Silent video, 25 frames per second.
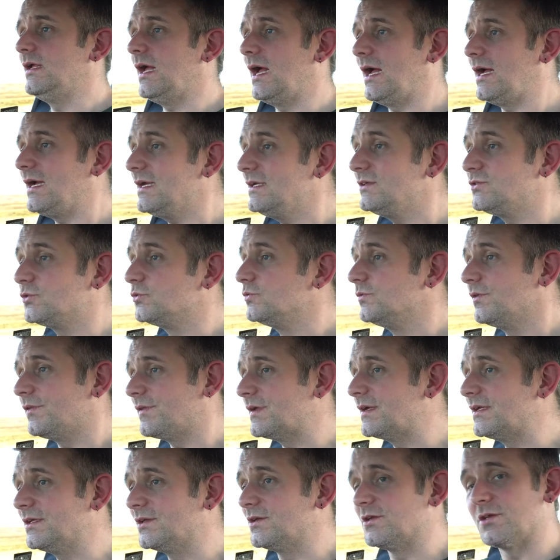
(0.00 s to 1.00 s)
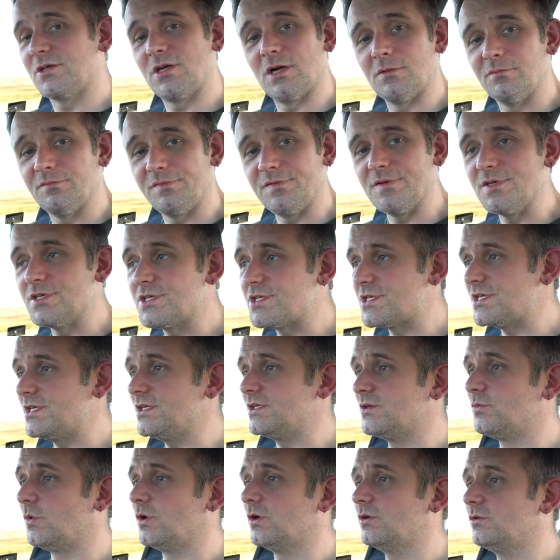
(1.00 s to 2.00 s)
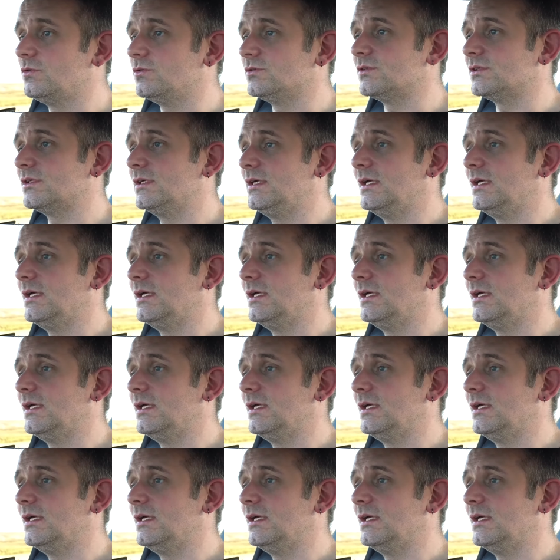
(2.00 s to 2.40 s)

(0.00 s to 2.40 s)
I don't think they're the comfiest seat in the world.